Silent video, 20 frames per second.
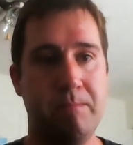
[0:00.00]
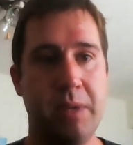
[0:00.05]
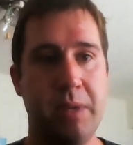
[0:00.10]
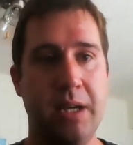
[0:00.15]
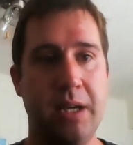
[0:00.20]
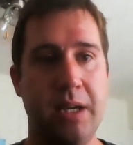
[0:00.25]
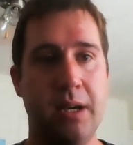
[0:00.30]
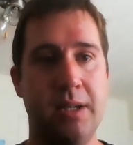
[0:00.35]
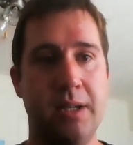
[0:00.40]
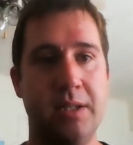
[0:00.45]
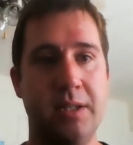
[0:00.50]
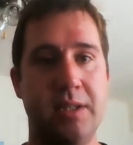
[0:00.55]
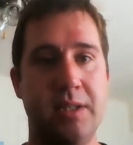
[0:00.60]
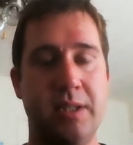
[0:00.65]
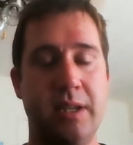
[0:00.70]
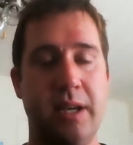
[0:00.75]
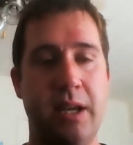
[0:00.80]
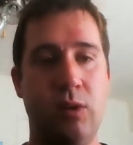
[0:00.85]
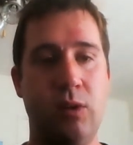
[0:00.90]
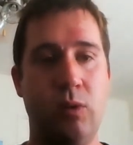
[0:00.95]

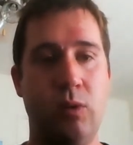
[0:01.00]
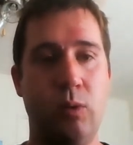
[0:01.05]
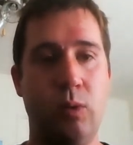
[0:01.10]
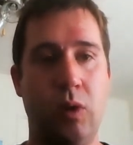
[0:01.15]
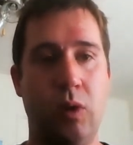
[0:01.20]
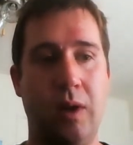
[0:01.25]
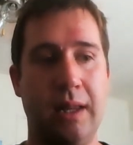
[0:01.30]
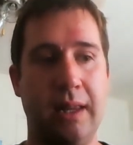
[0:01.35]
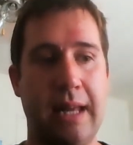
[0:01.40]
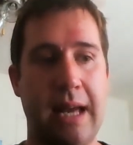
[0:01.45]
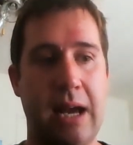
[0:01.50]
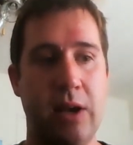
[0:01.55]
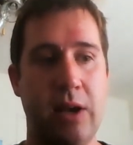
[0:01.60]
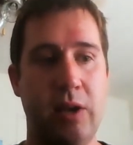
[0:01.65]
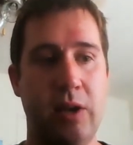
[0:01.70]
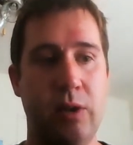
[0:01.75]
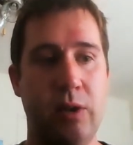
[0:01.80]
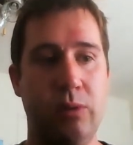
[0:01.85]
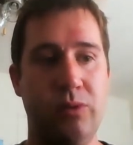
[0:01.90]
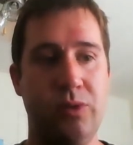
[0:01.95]
because it will allow
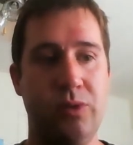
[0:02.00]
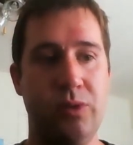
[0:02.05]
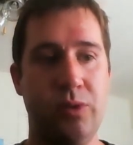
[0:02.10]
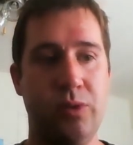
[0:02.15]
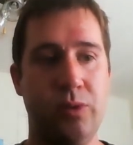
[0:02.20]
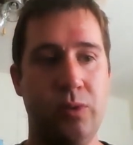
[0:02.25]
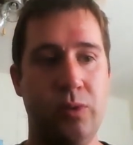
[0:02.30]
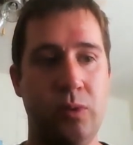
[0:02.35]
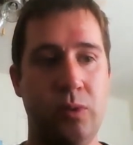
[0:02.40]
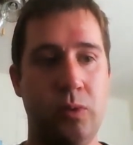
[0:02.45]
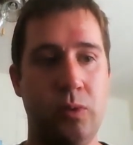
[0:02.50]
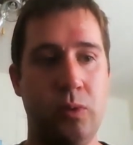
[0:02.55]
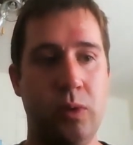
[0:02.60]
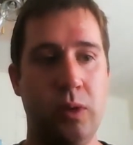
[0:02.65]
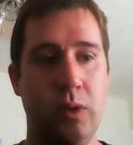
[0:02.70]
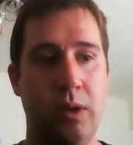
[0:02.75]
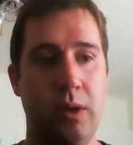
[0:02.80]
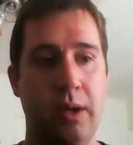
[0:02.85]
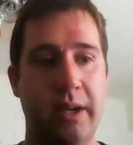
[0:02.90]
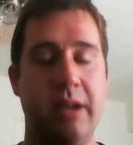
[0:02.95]
you to
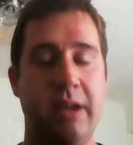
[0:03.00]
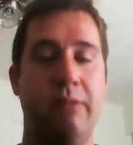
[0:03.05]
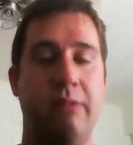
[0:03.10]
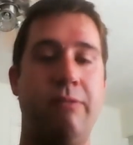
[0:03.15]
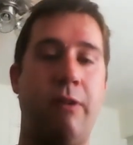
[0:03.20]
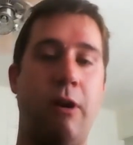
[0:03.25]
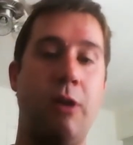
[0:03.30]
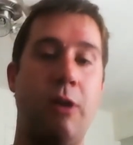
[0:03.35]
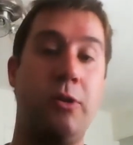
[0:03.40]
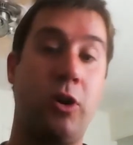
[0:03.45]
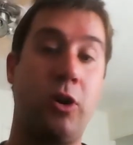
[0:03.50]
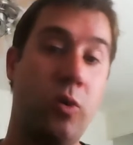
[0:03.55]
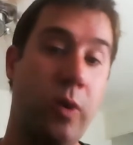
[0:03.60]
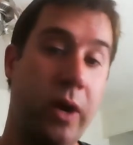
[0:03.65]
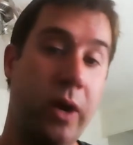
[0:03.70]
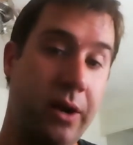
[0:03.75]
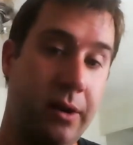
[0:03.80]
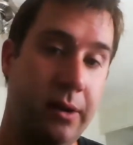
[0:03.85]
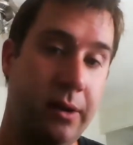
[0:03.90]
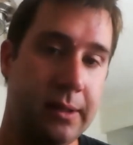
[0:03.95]
get farther
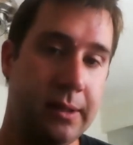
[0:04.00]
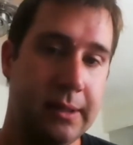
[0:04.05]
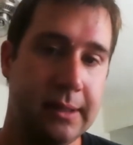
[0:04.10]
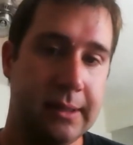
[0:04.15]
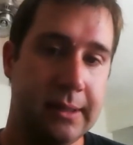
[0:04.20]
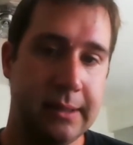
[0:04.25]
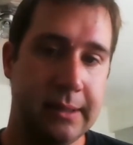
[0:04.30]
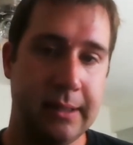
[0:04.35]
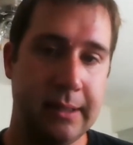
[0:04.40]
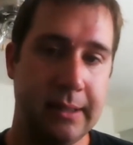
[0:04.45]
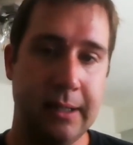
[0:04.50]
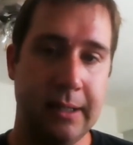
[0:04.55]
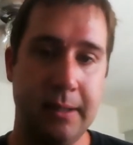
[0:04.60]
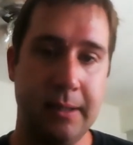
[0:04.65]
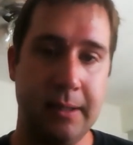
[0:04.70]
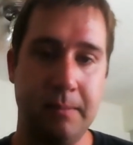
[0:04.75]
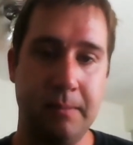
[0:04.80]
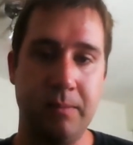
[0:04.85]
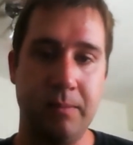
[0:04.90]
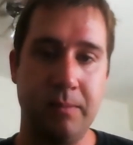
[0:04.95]
quicker.
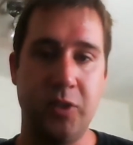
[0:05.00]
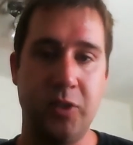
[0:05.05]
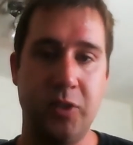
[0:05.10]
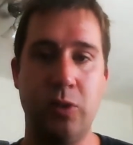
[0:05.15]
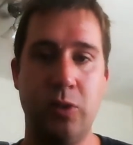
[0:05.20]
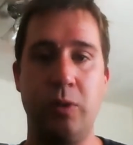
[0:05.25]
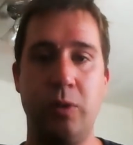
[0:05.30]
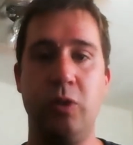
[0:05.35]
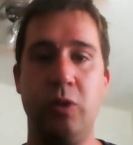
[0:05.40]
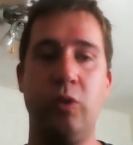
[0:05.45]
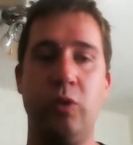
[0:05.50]
So